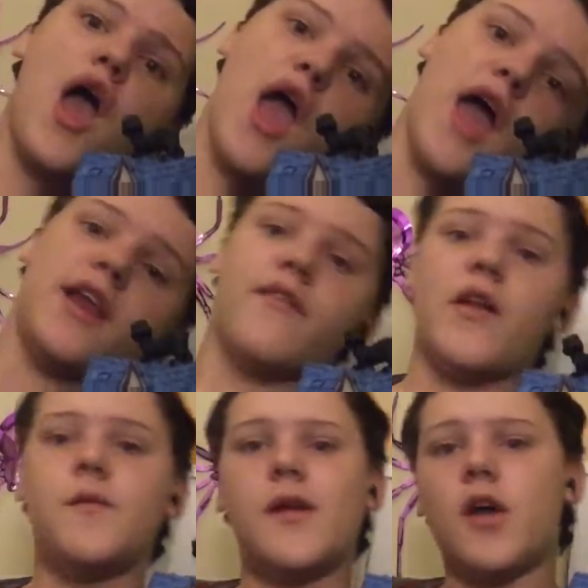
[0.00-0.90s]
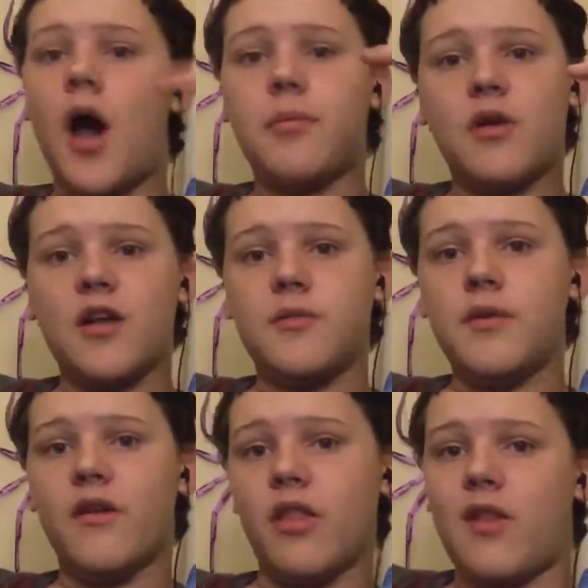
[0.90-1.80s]
And if anybody copyrights me
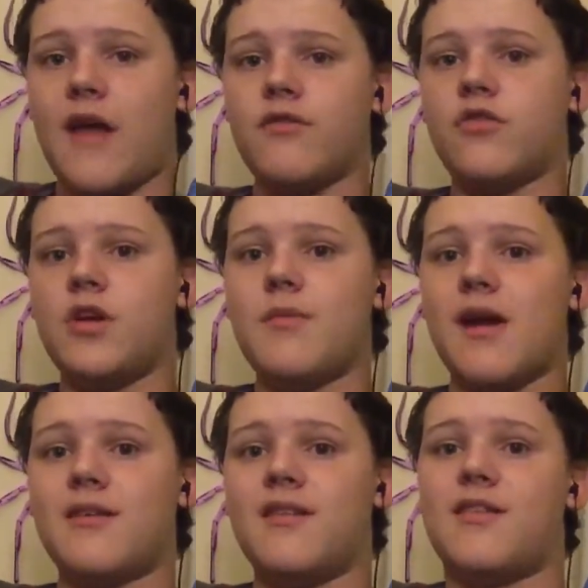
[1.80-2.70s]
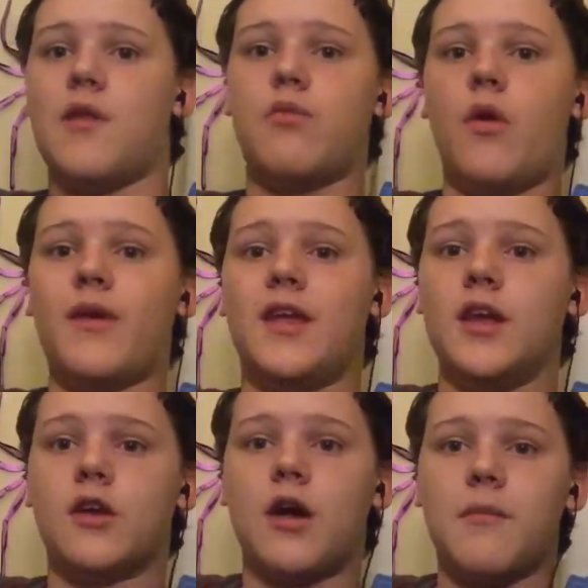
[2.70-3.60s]
on the live stream, I could just say, well,
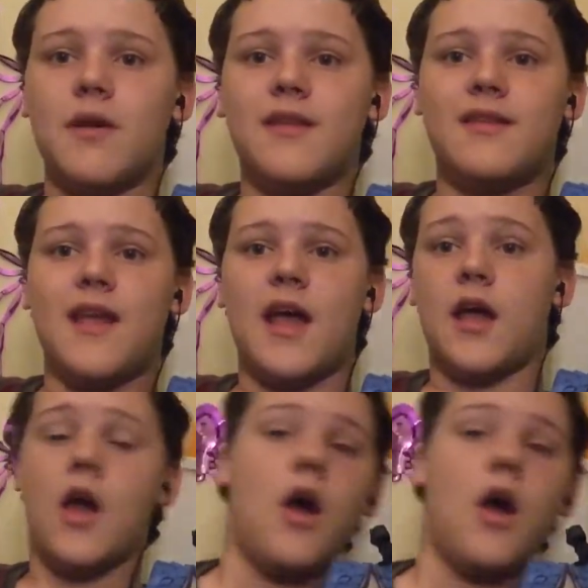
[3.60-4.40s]
here, I'm going to say,